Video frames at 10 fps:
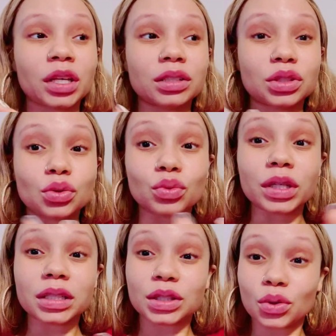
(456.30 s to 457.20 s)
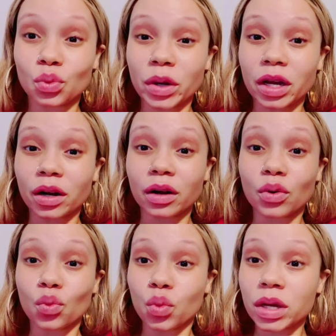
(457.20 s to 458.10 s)
to get to where
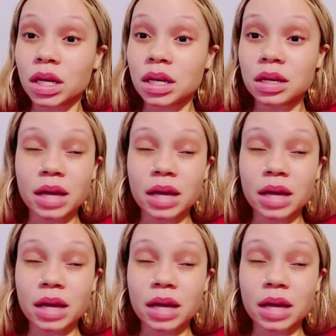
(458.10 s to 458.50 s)
we